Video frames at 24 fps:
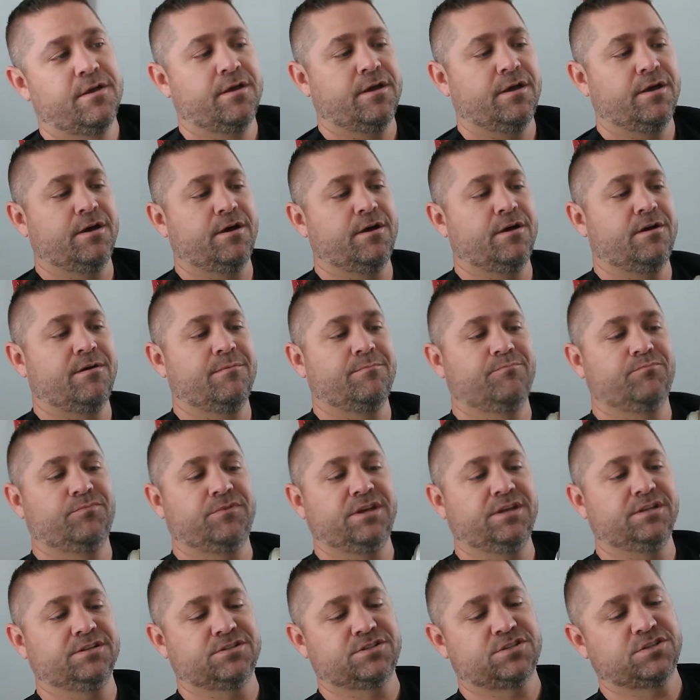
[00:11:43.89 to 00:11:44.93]

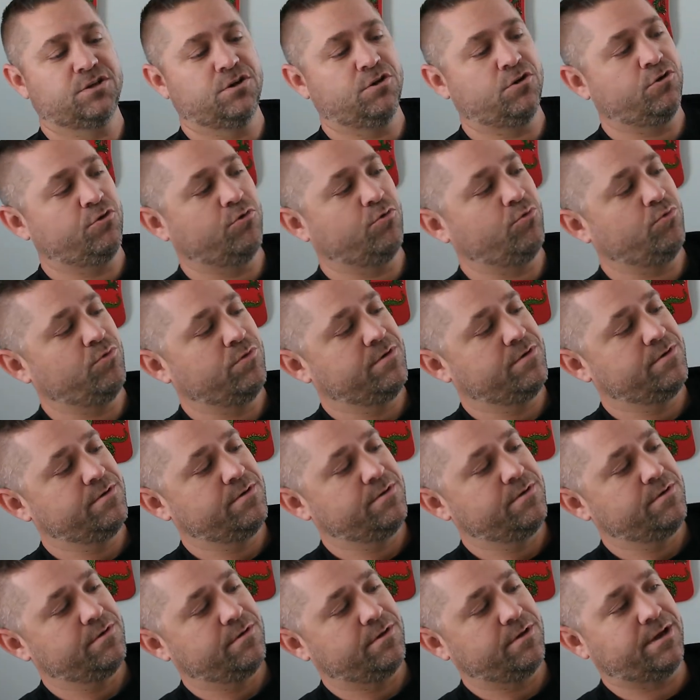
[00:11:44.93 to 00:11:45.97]
And so
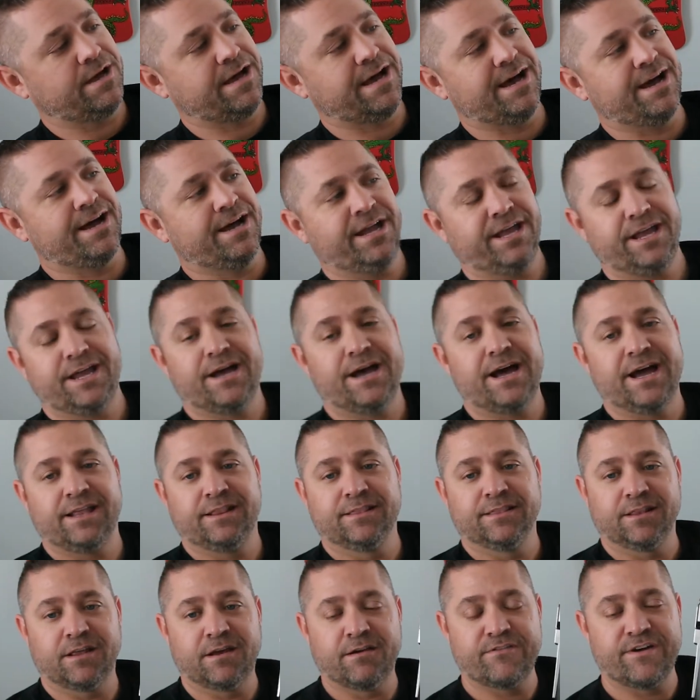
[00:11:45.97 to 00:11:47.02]
I
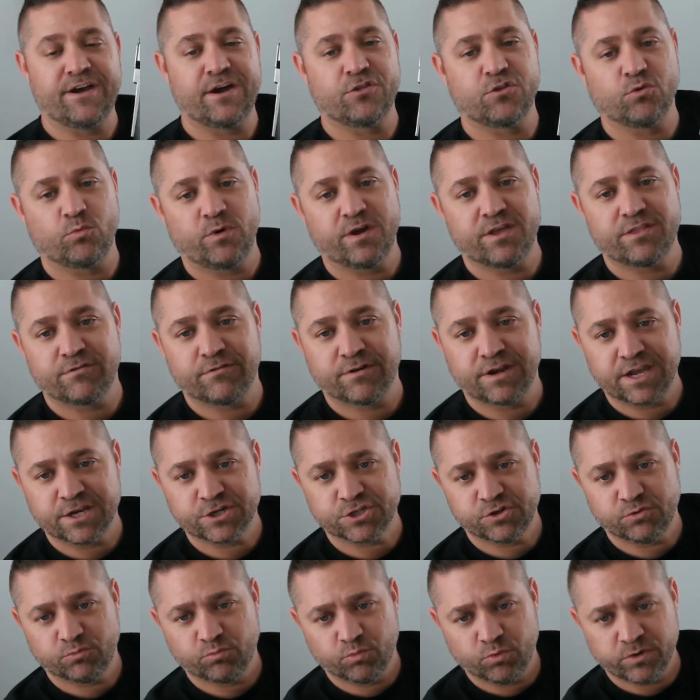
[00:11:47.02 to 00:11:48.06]
love how the weathering
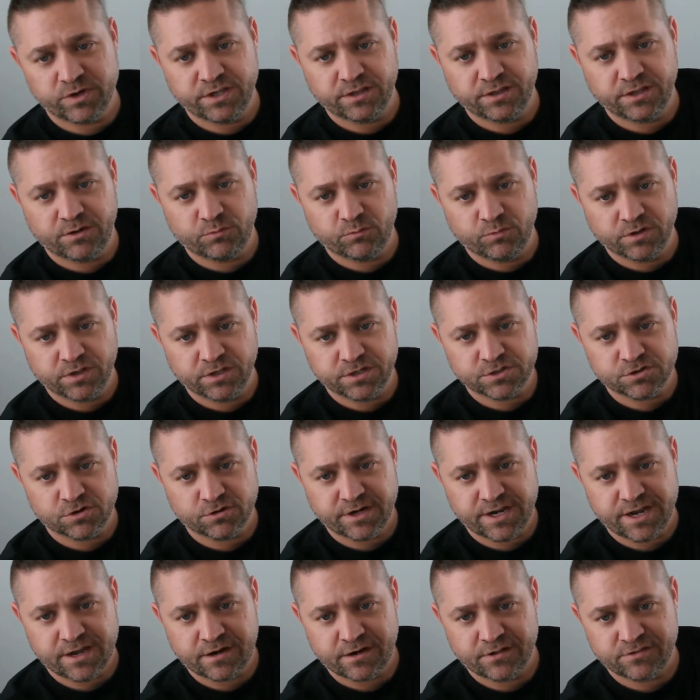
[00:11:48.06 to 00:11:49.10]
actually really turned
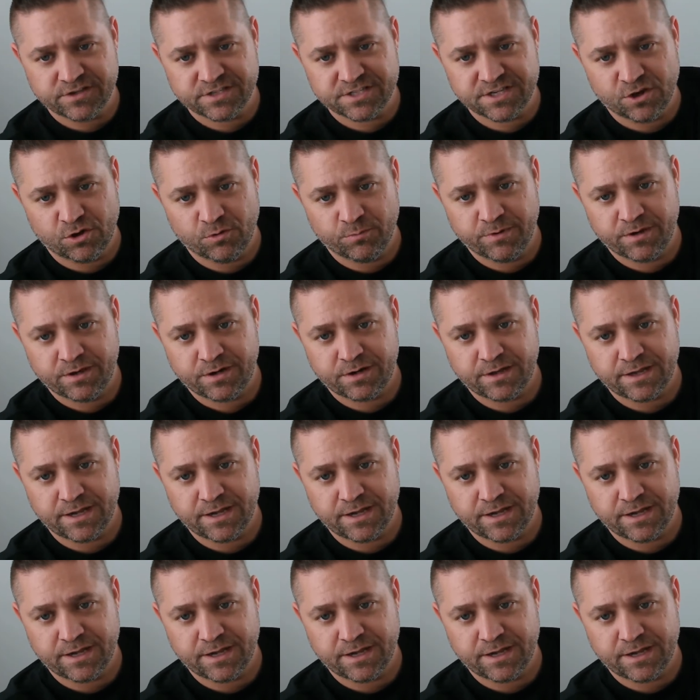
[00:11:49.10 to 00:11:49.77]
out on this helmet.